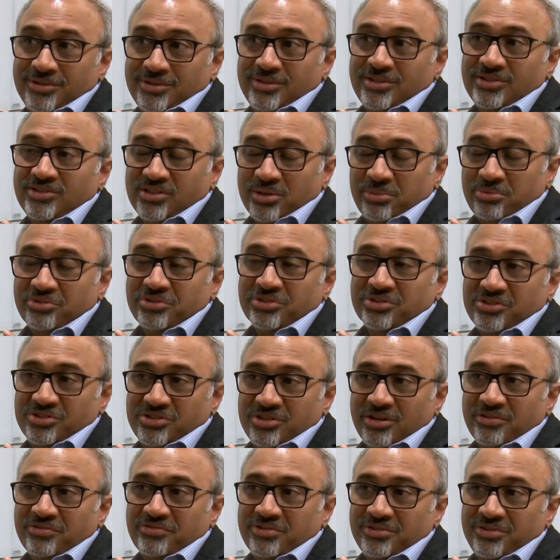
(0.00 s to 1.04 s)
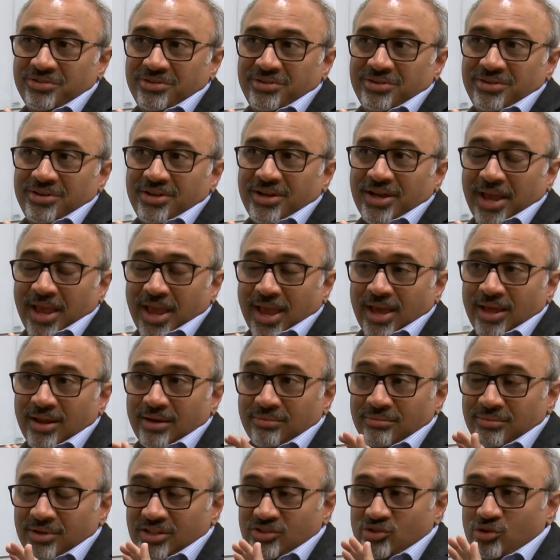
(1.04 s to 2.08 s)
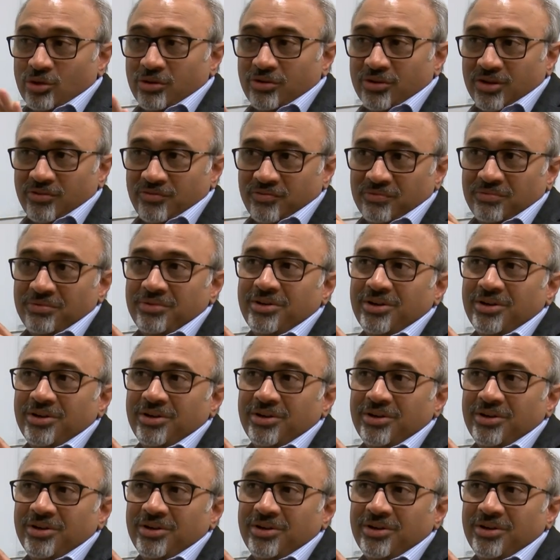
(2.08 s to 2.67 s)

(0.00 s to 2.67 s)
some of this stuff. And it's confirming